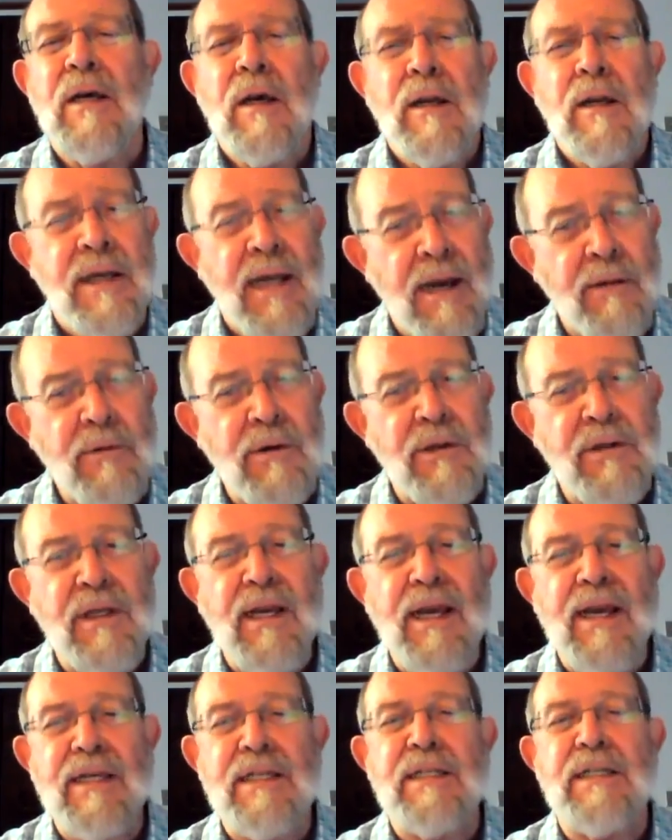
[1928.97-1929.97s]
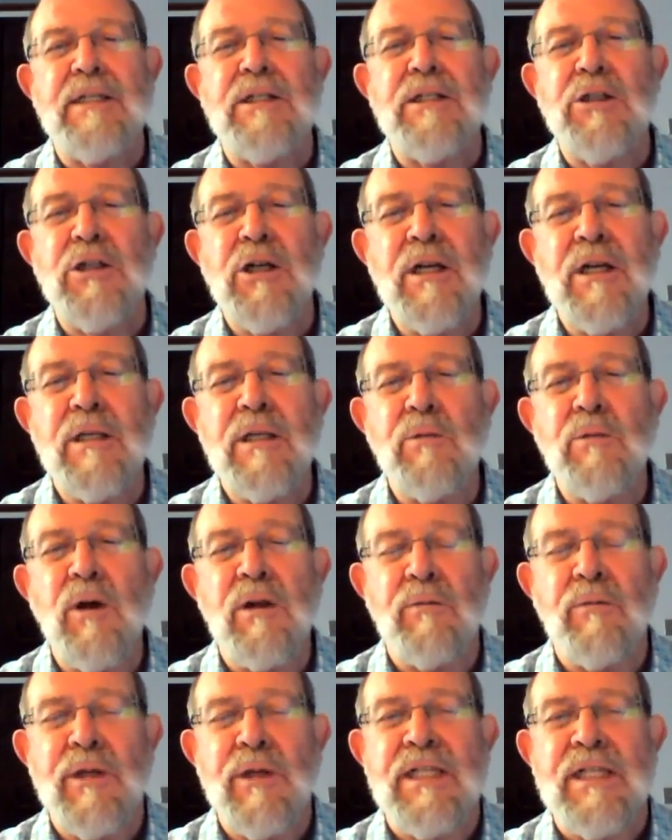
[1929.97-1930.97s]
Now with the SDGs, what are
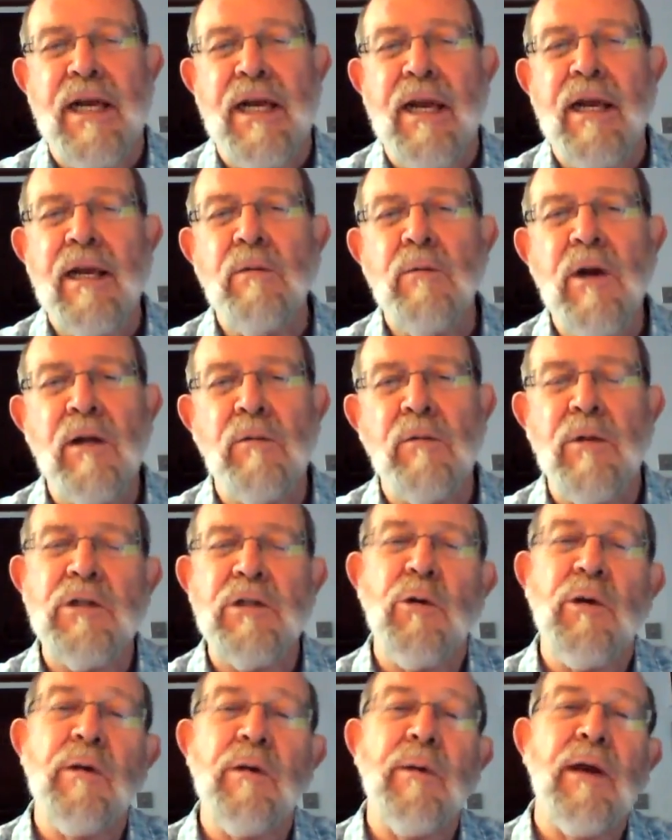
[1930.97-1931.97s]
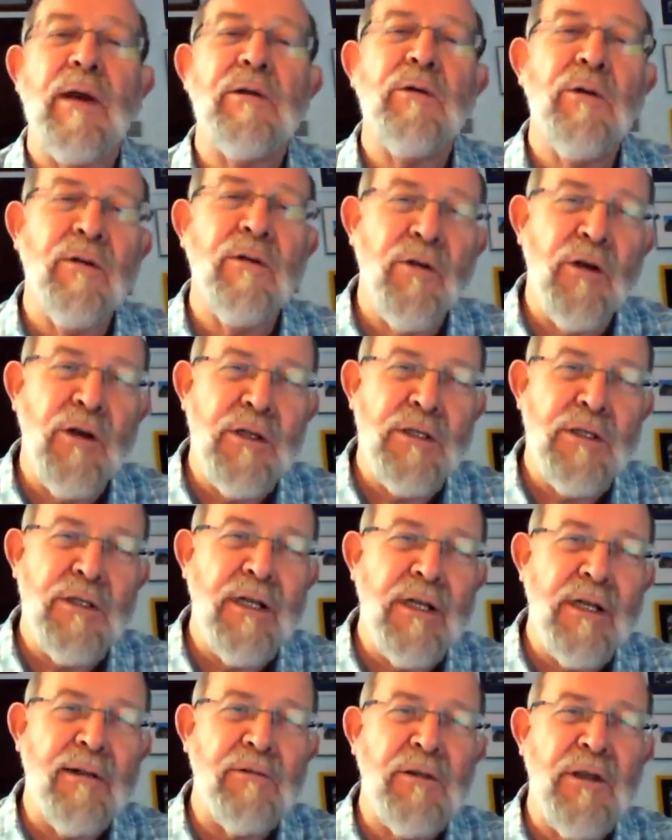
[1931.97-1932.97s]
we saying? Well, we're talking about universal
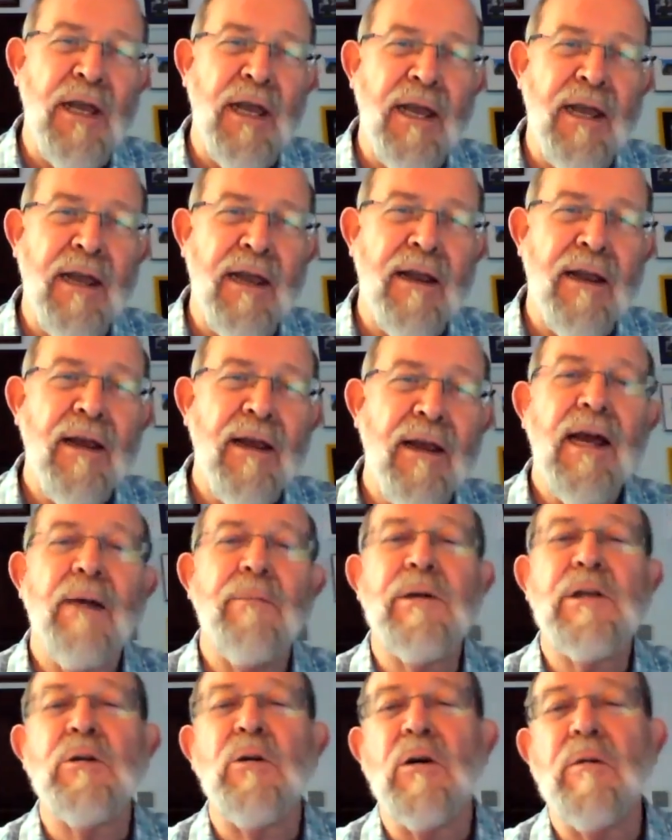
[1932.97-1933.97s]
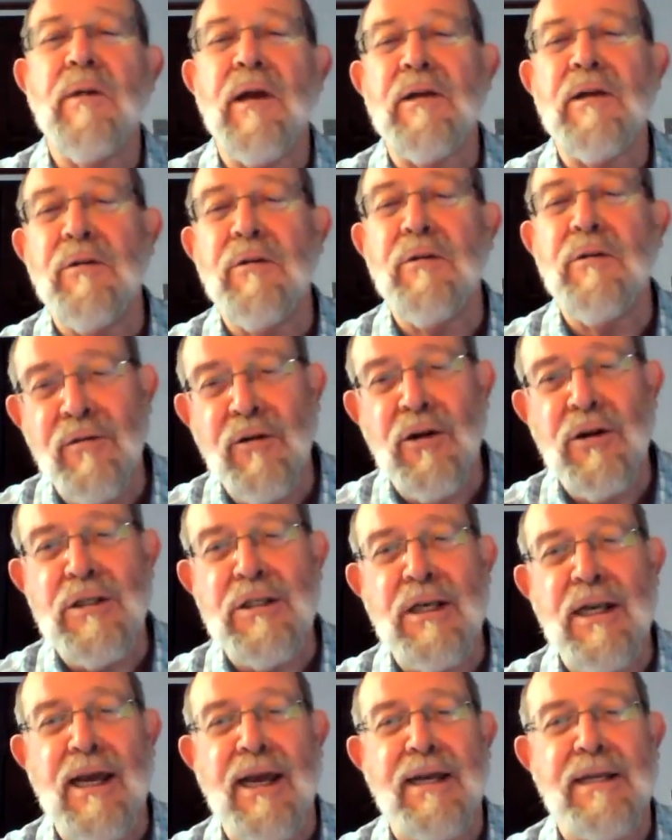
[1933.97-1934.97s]
healthcare, and we're talking about
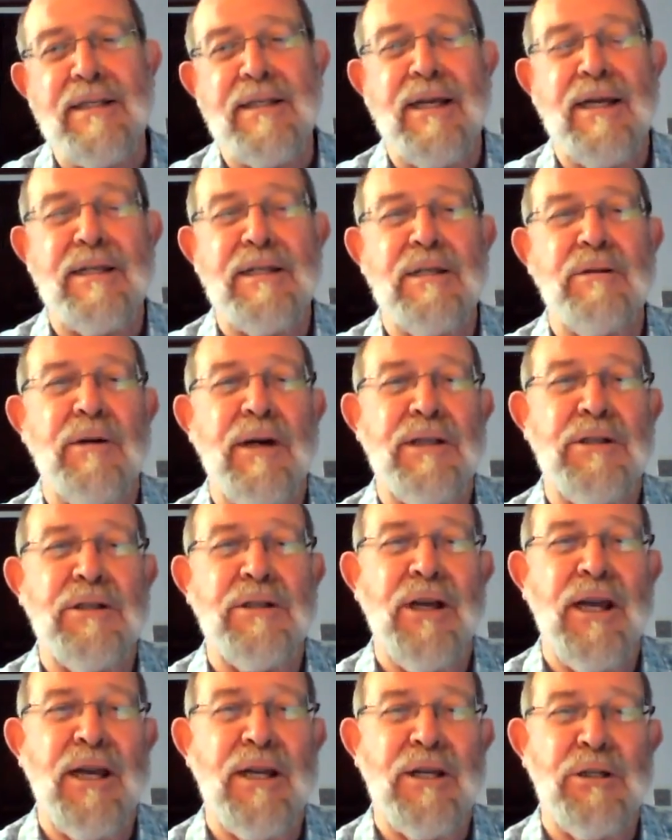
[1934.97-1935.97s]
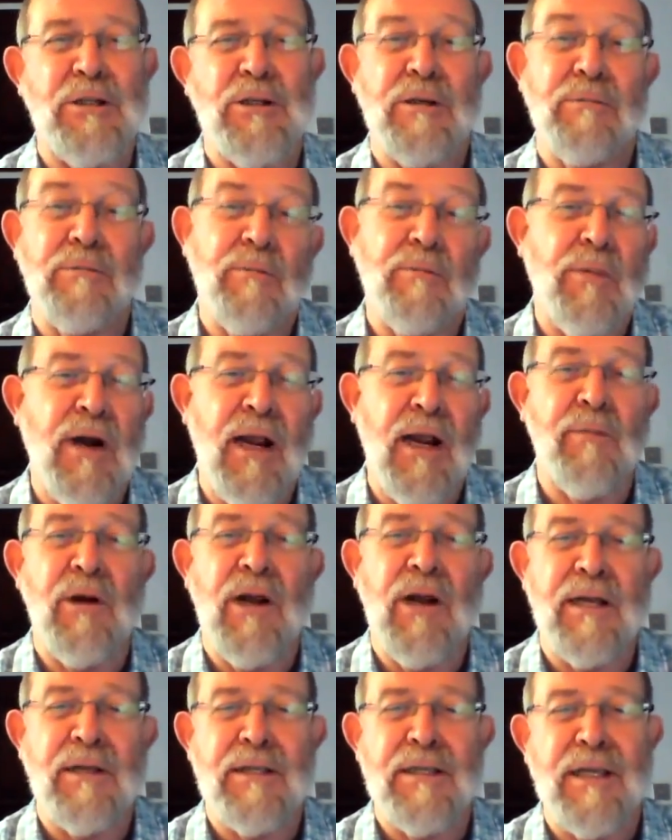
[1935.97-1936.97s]
universal access to education, primary
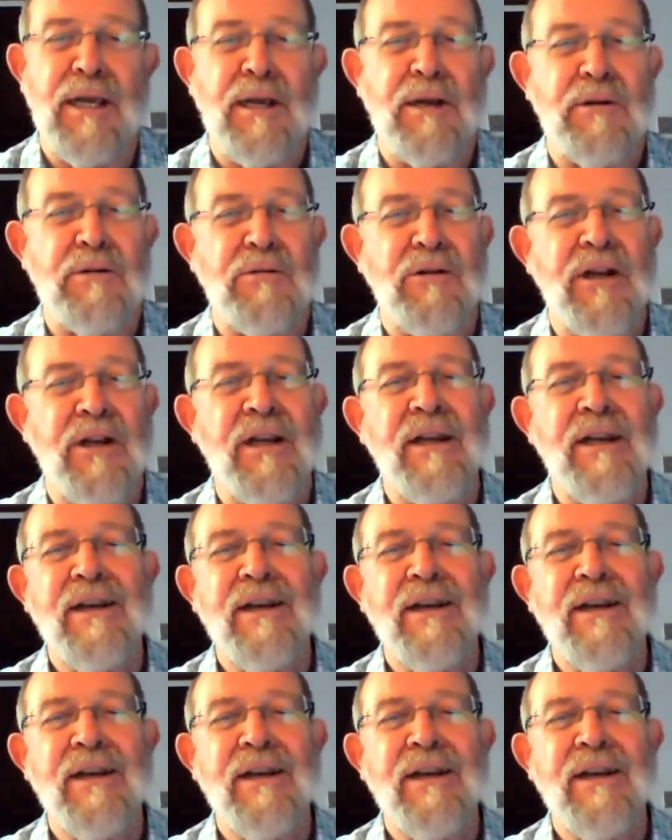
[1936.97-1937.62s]
and secondary.